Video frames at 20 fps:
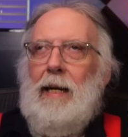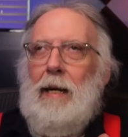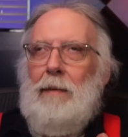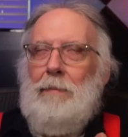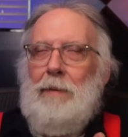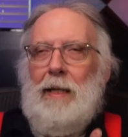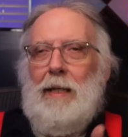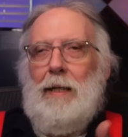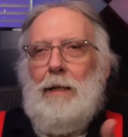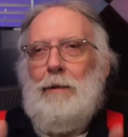I
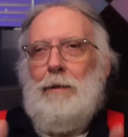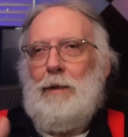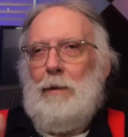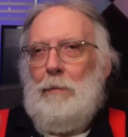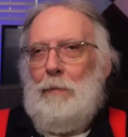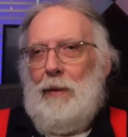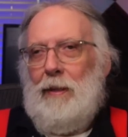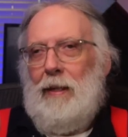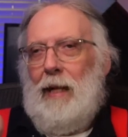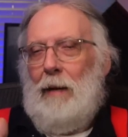mean, it used to
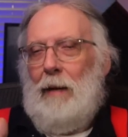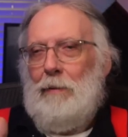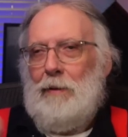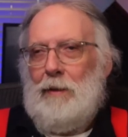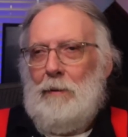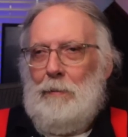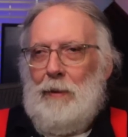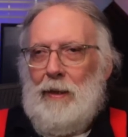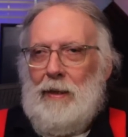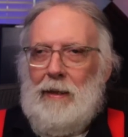be that
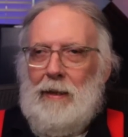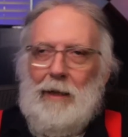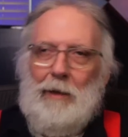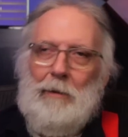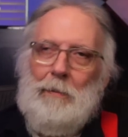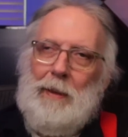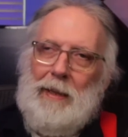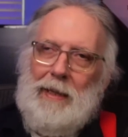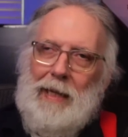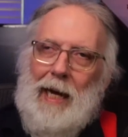was a big
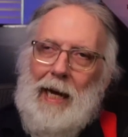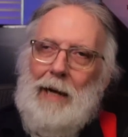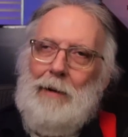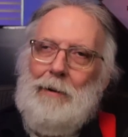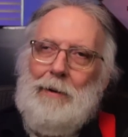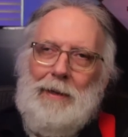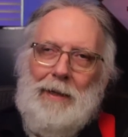deal, but now,